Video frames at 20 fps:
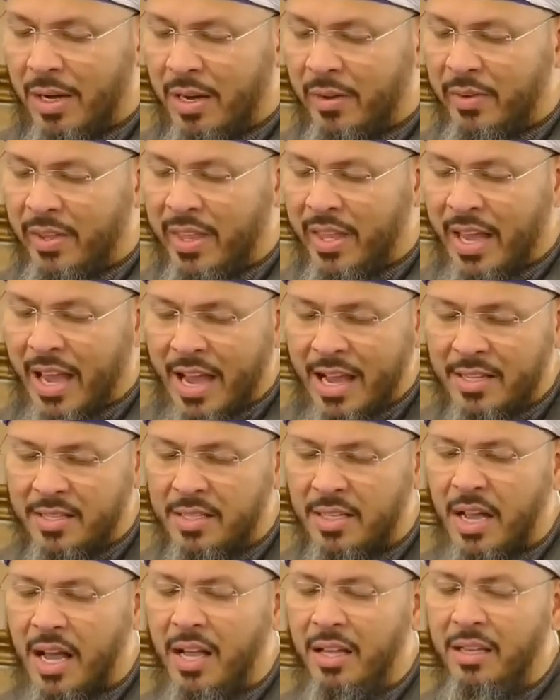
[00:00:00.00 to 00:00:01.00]
Whatever they
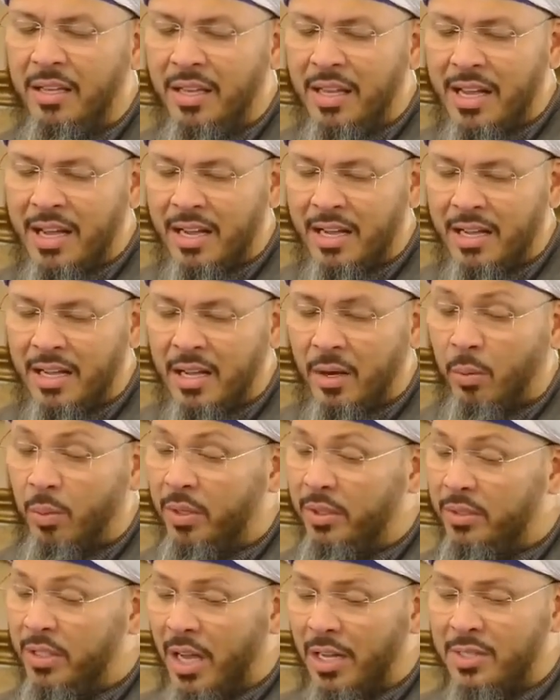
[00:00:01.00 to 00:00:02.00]
ask, Allah
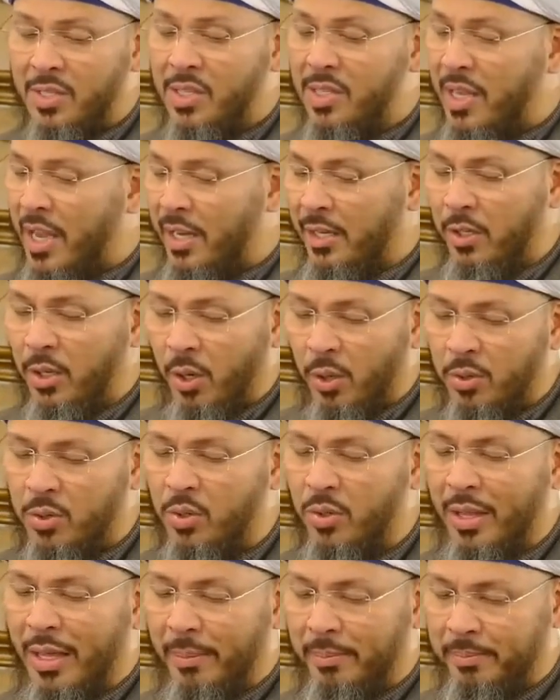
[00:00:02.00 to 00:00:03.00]
will not say
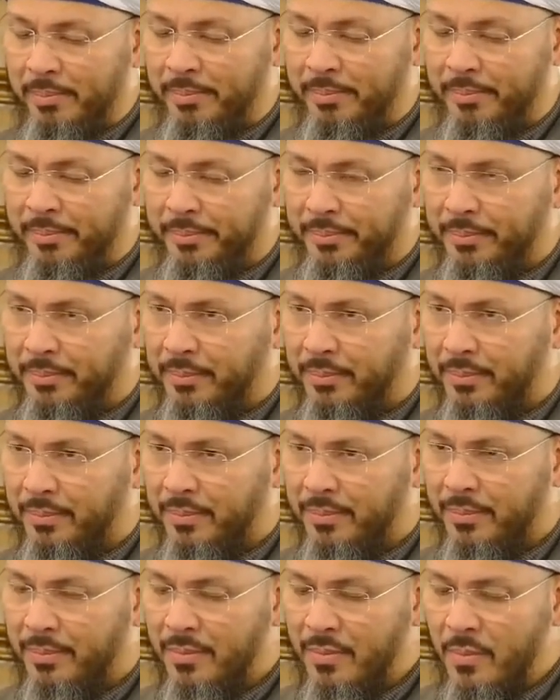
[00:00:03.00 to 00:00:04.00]
no to them.
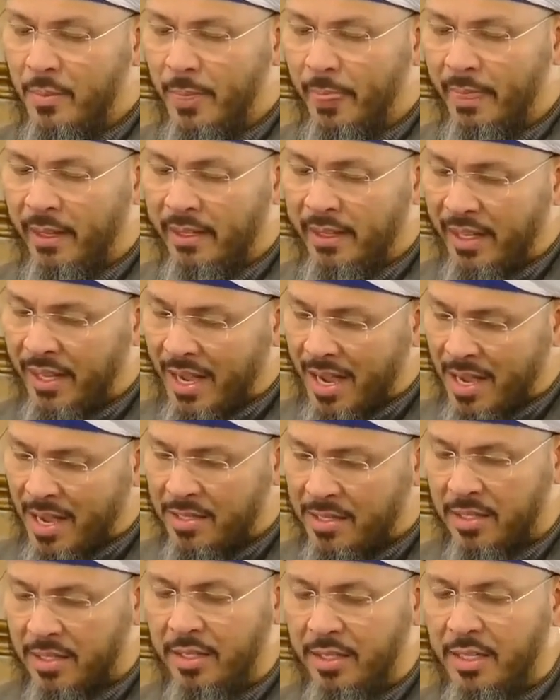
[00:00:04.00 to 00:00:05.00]
They
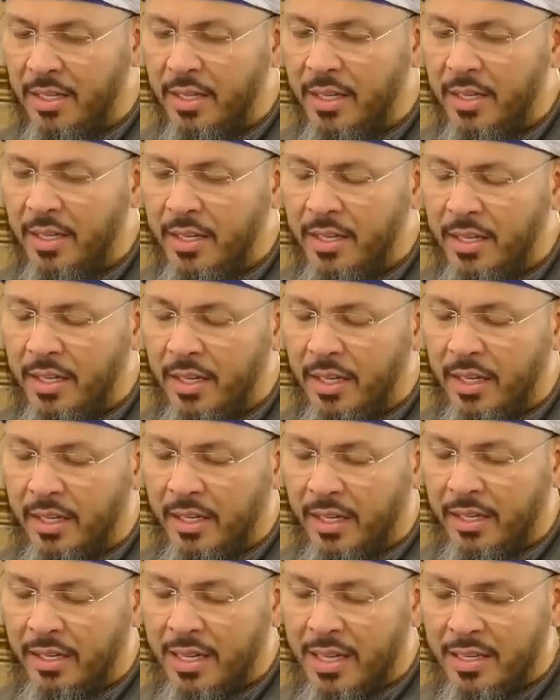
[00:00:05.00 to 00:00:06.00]
ask,
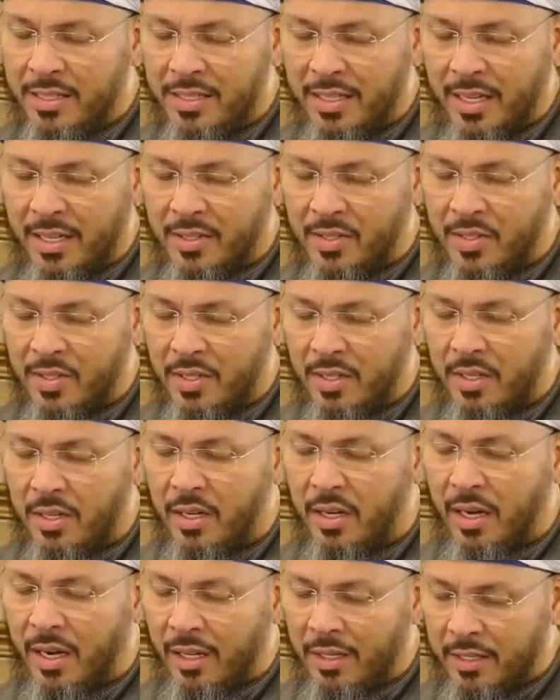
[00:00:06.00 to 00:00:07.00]
and Allah says,
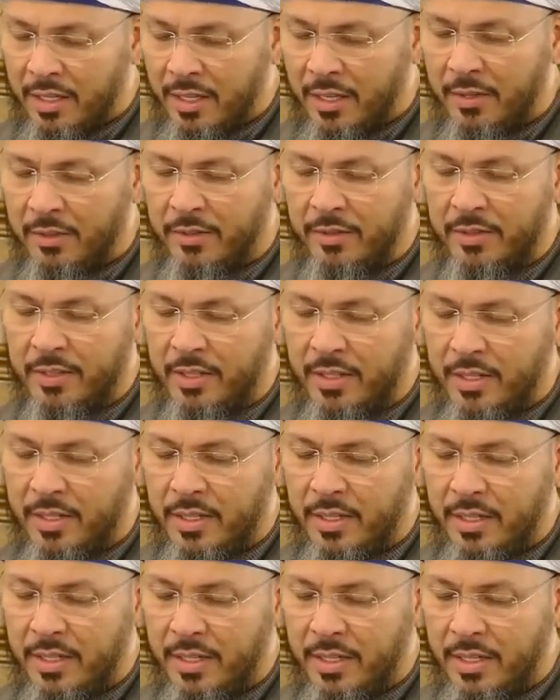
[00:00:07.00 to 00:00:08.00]
I'll give.
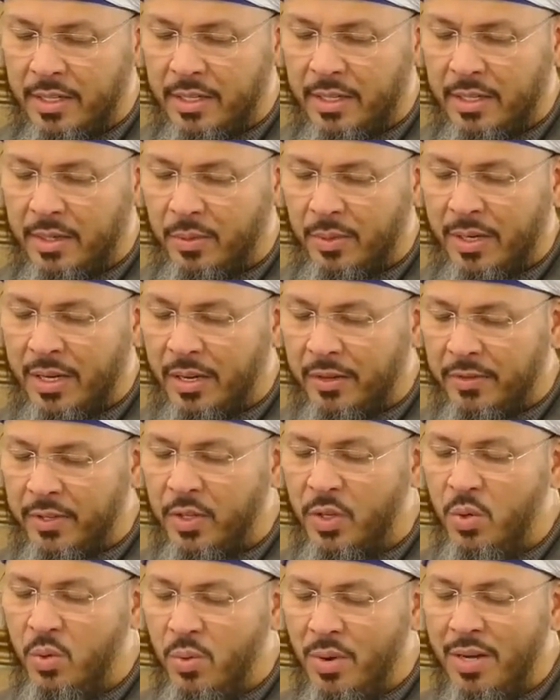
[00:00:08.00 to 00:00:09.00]

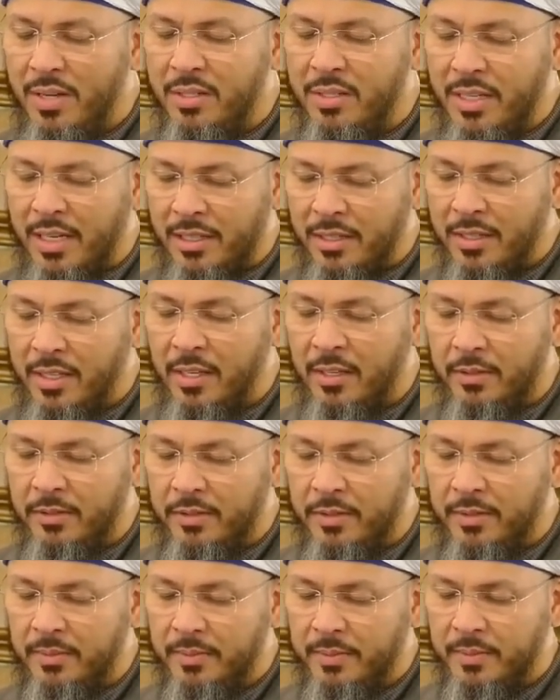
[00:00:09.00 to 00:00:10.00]
Whatever you want, I'll
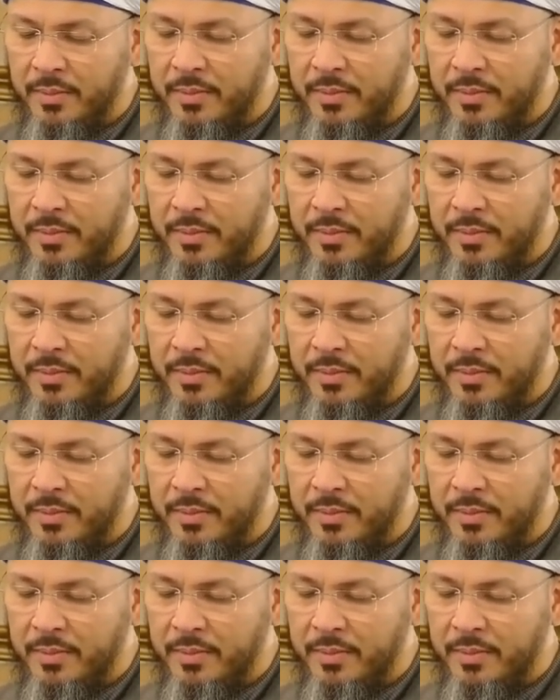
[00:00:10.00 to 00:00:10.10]
give.